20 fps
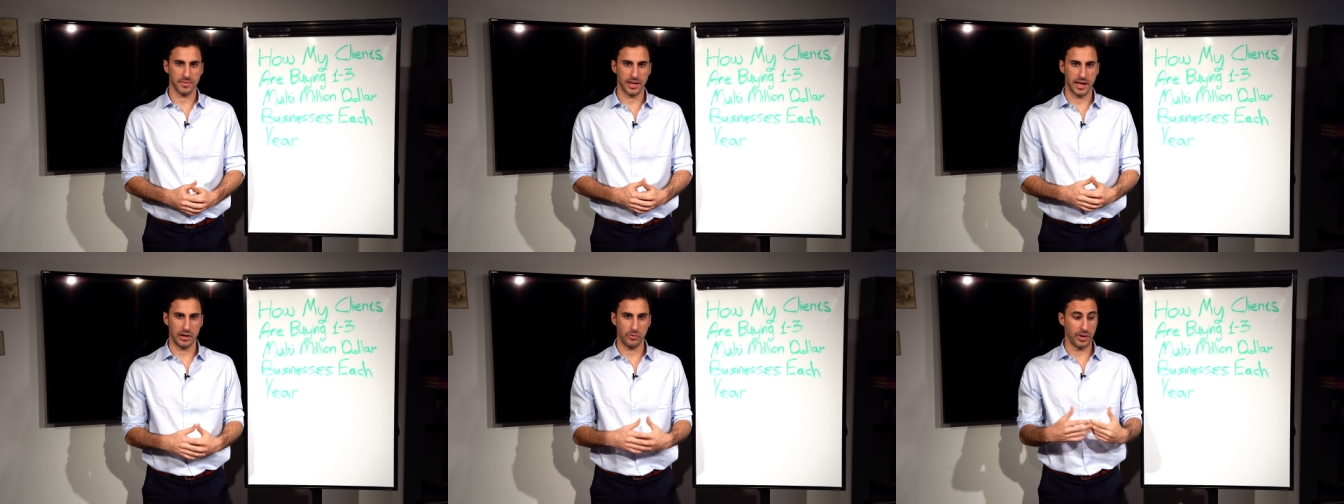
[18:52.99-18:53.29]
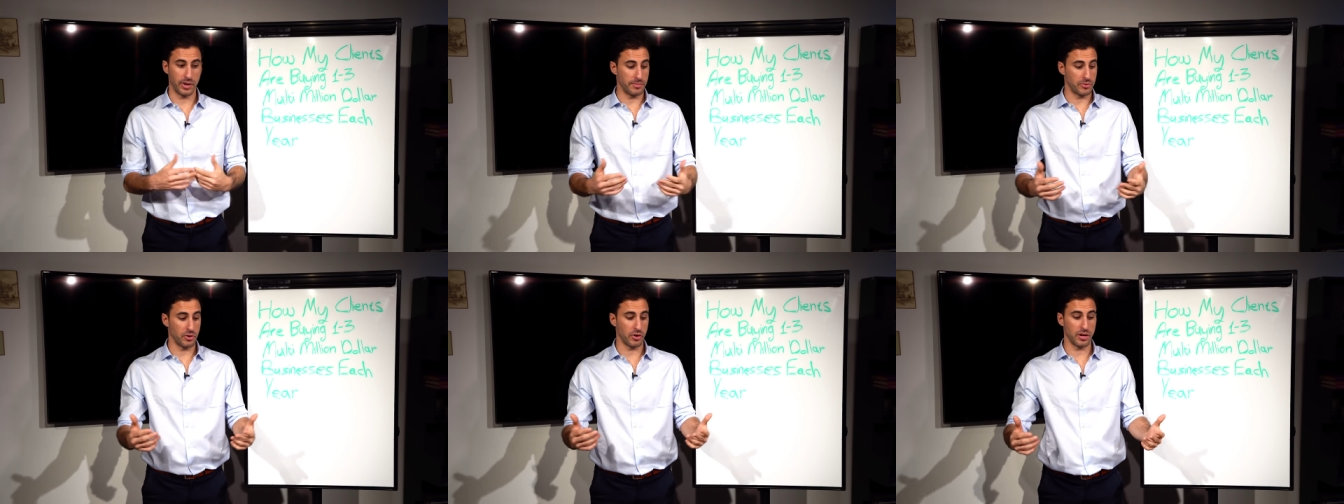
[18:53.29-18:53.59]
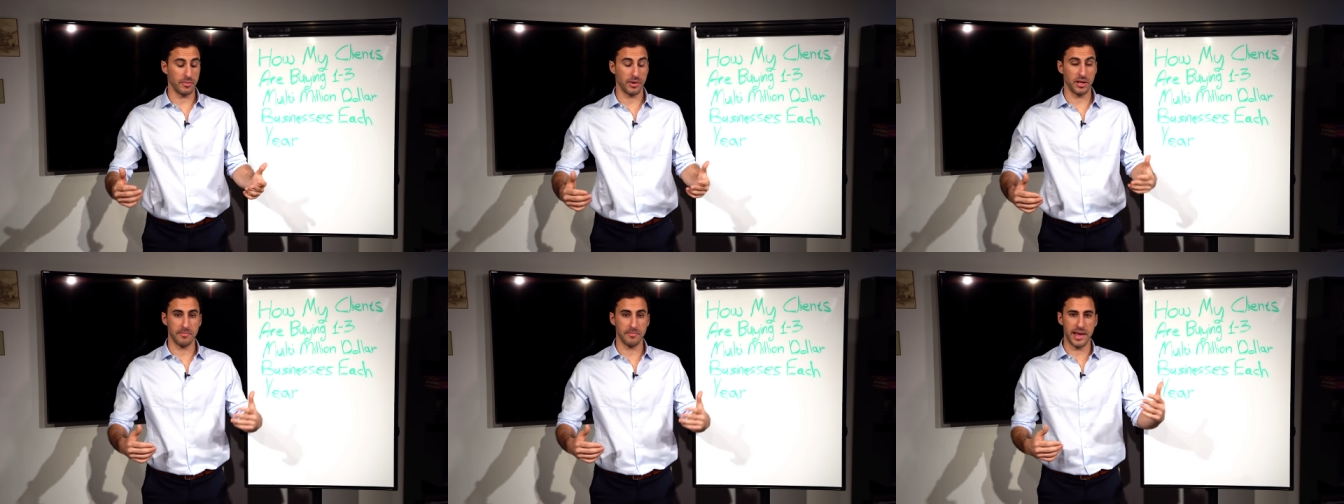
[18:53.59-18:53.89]
And when I'm talking
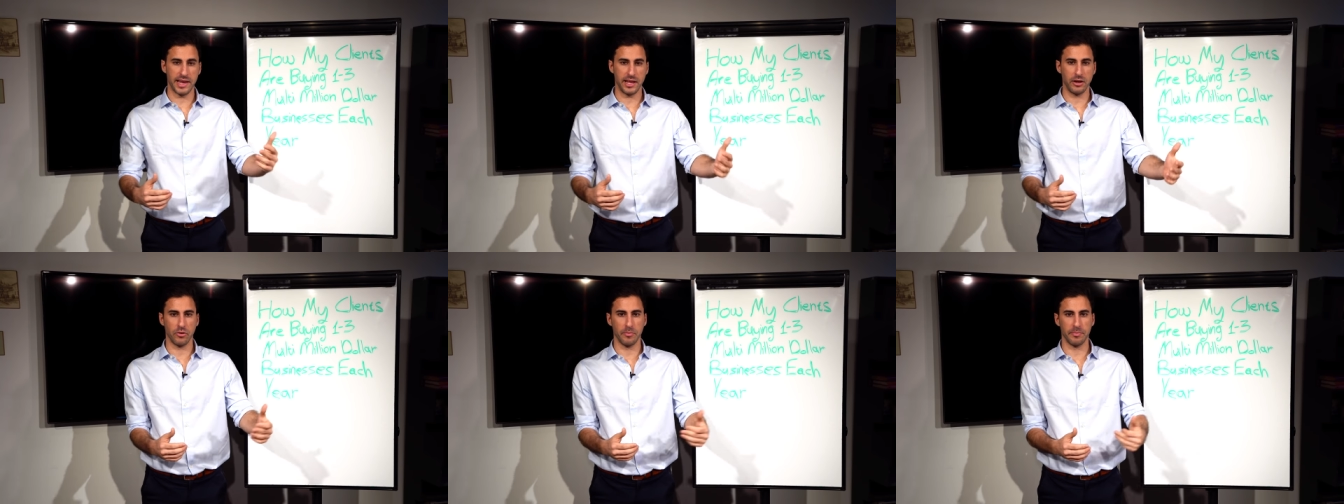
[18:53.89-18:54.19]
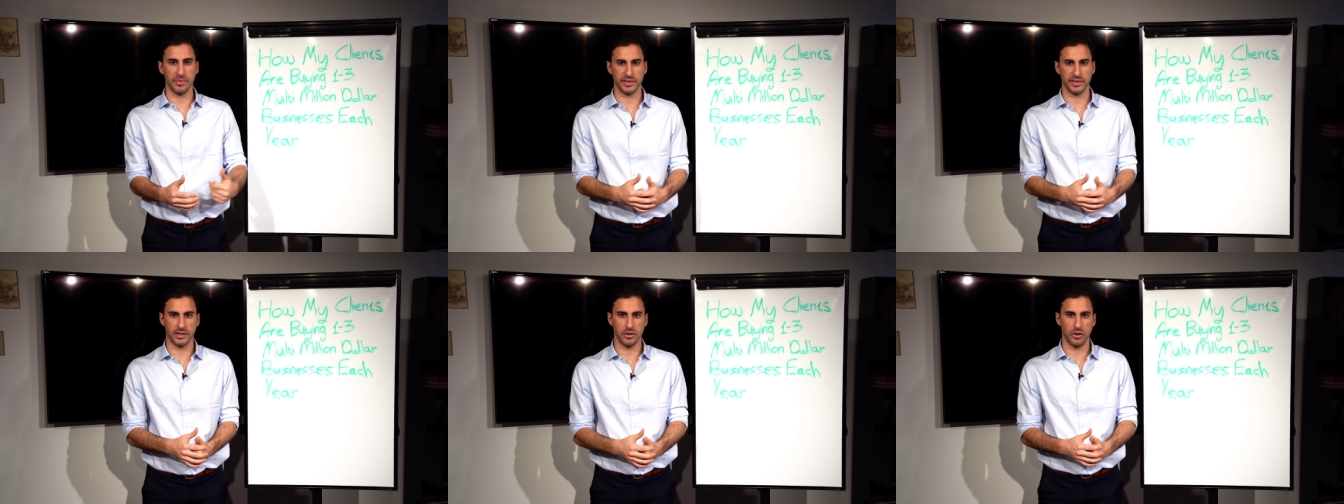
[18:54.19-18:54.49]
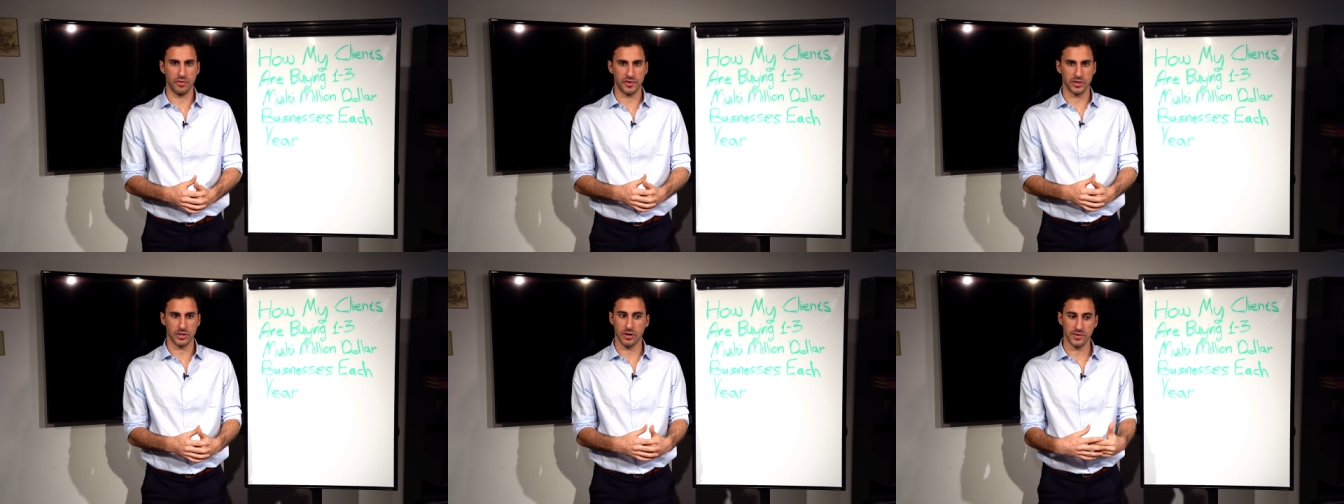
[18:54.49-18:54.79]
about making compelling
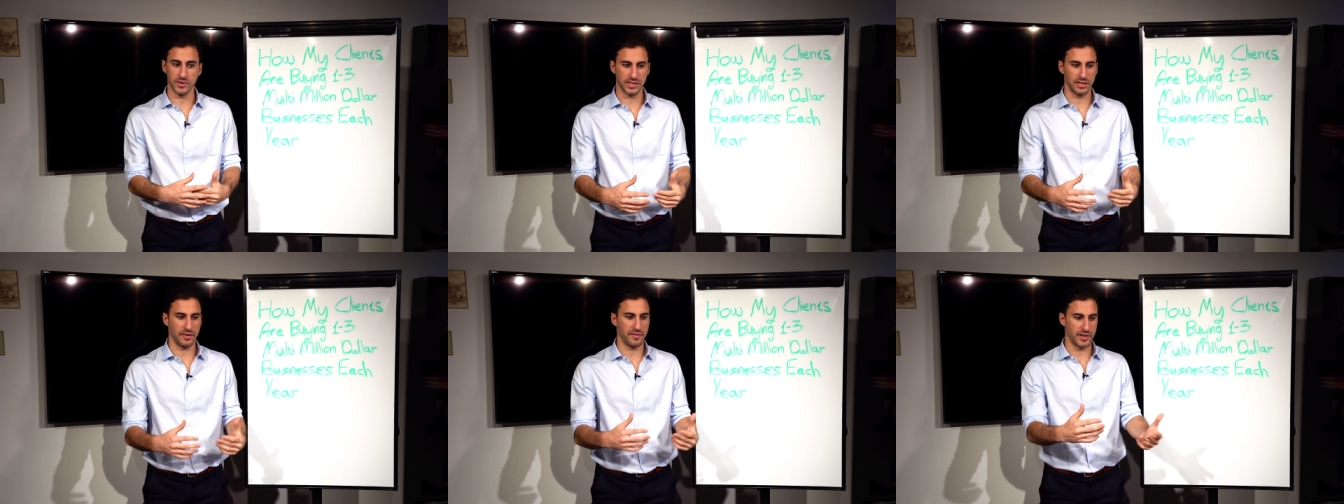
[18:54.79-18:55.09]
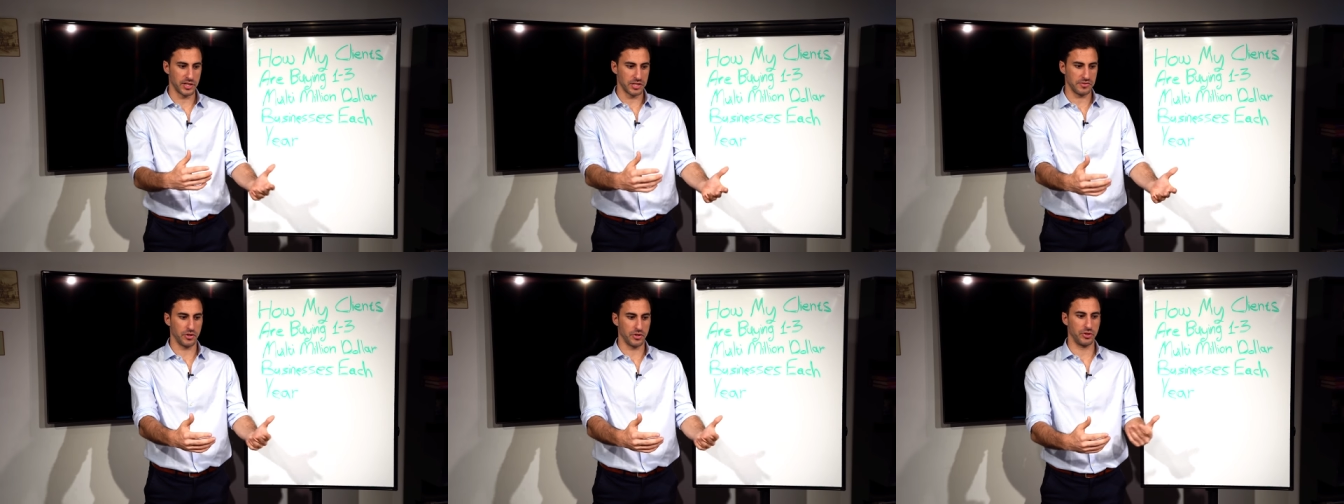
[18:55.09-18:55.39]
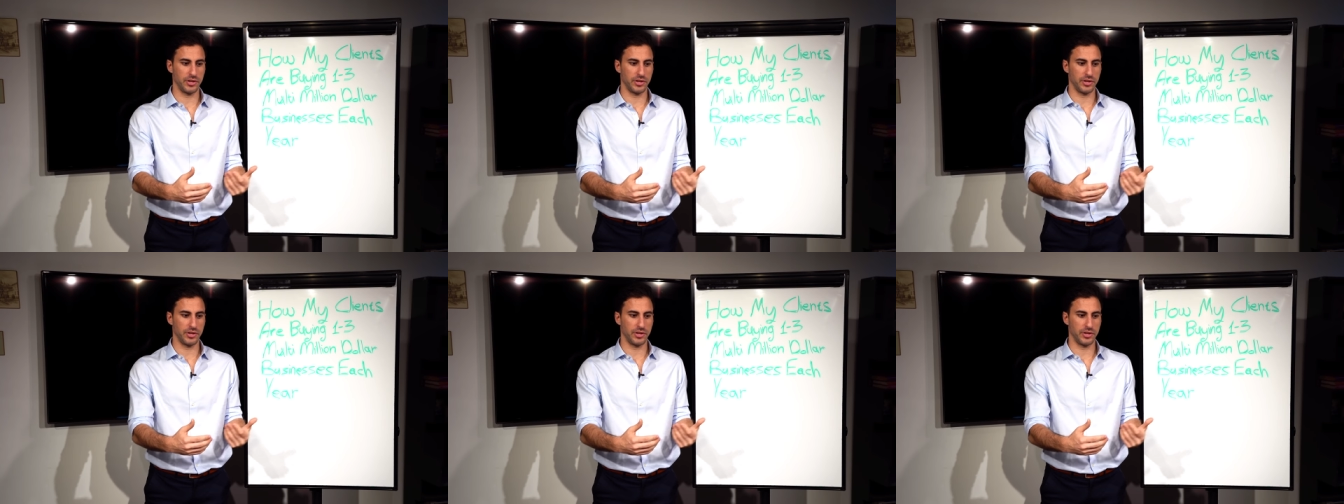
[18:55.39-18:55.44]
offers, obviously, first of all,